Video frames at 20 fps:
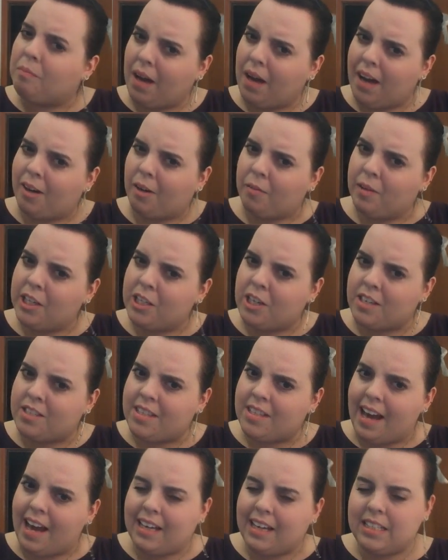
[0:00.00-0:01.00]
I don't really
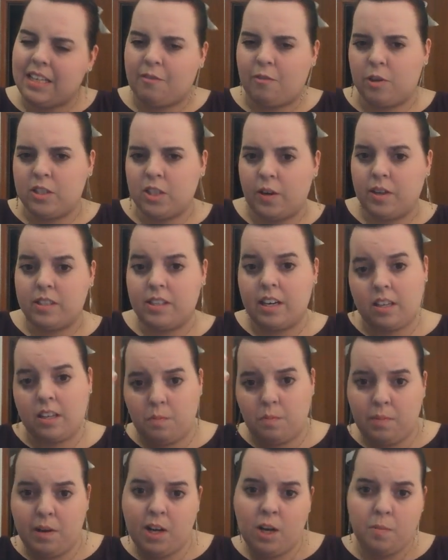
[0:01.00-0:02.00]
trust that because everyone's always like,
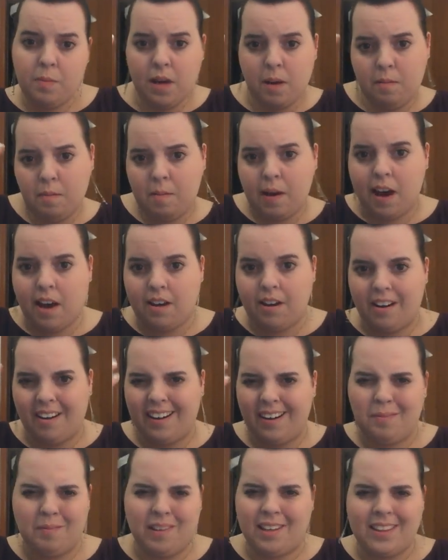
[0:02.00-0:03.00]
sprinkle baby powder.
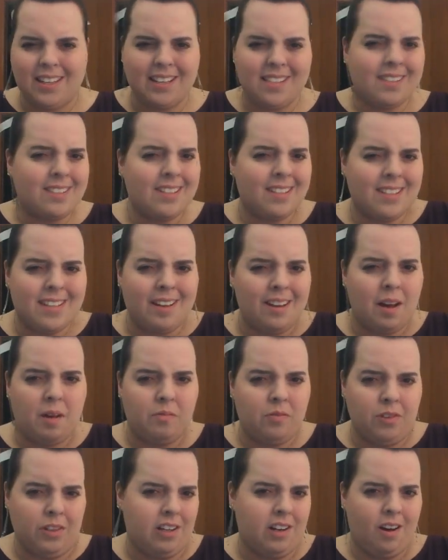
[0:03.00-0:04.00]
And I'm like, that doesn't sound
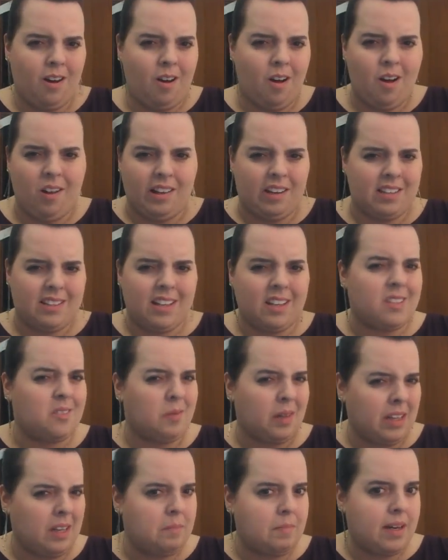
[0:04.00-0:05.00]
helpful at all, and it sounds
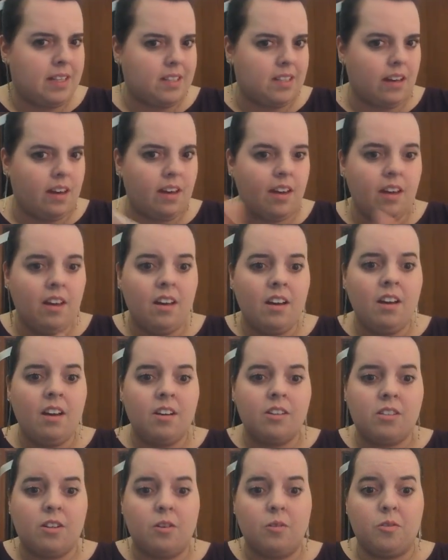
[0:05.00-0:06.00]
really messy.
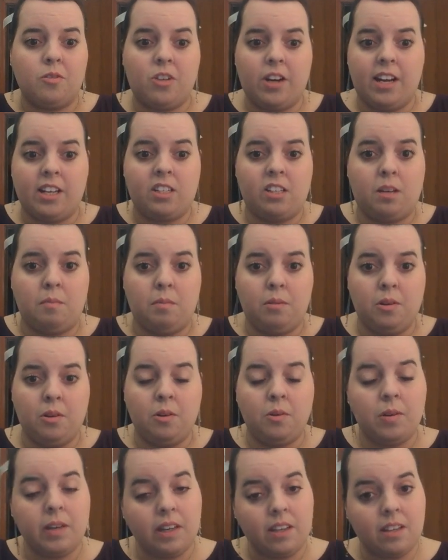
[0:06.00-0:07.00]
So, dry
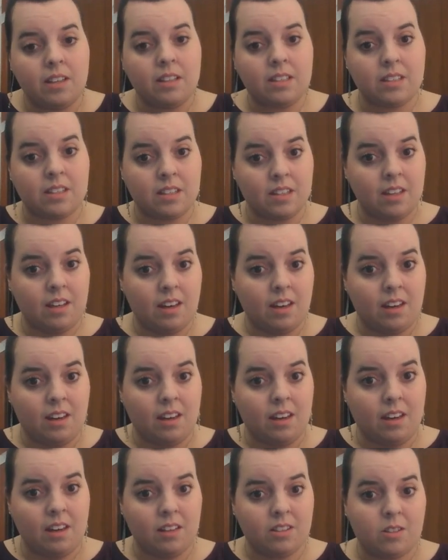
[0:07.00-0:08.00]
shampoo is
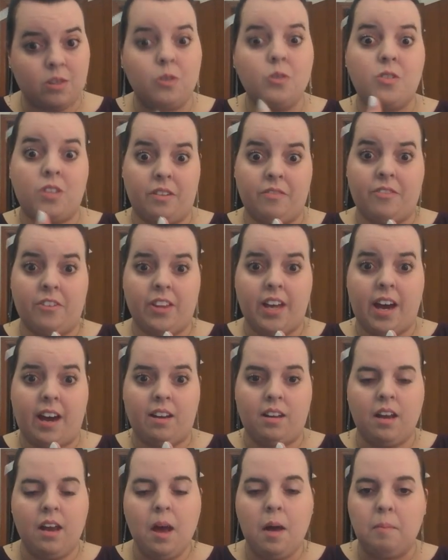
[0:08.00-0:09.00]
the solution for that
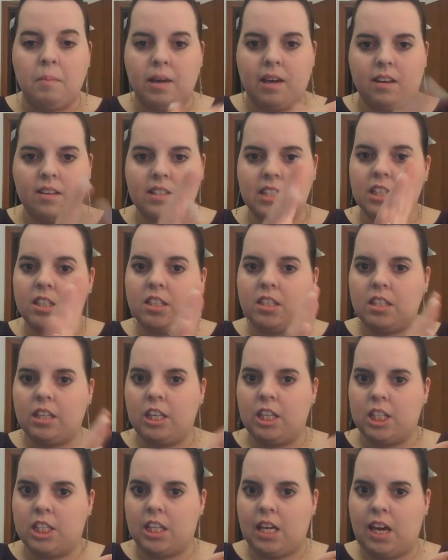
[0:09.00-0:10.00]
because it's
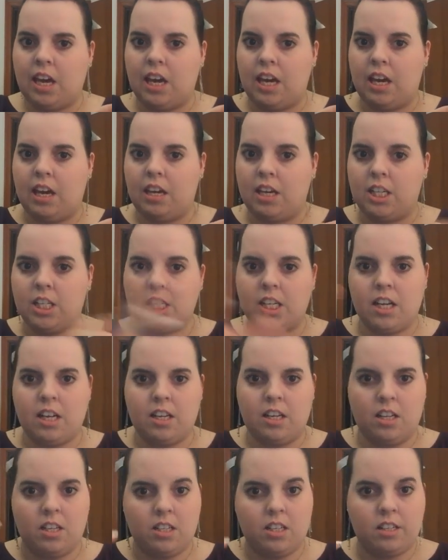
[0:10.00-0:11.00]
contained
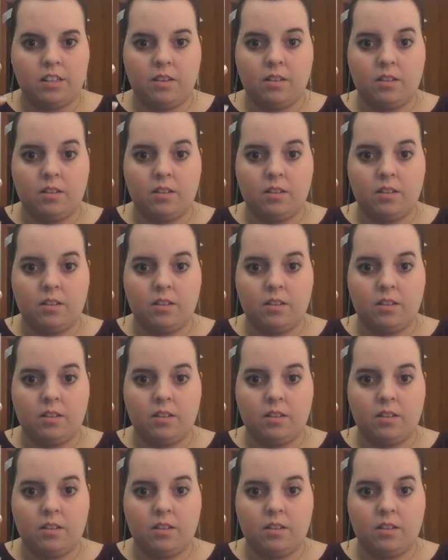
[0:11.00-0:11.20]
and